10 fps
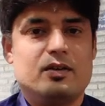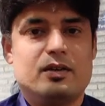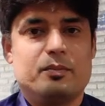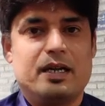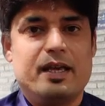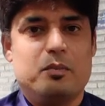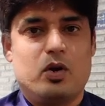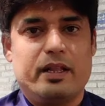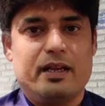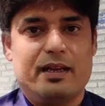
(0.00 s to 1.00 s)
on a Monday
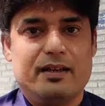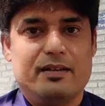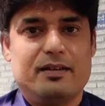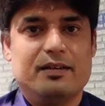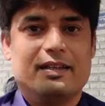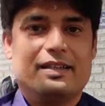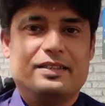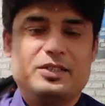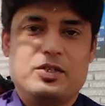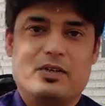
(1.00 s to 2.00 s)
morning and
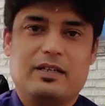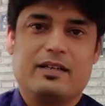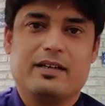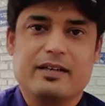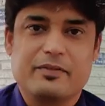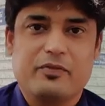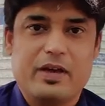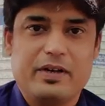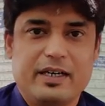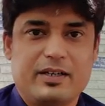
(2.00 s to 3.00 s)
this is our
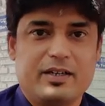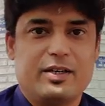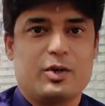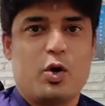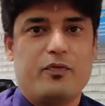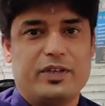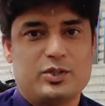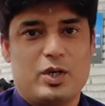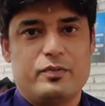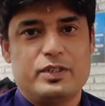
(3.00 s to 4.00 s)
favorite coffee
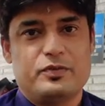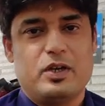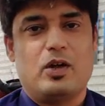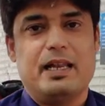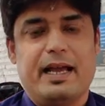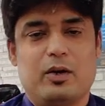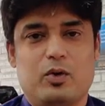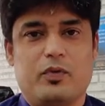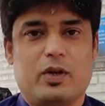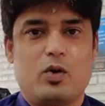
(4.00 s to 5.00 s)
shop which we all hang
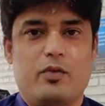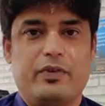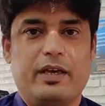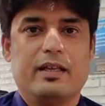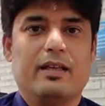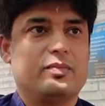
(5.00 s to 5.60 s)
out for a coffee.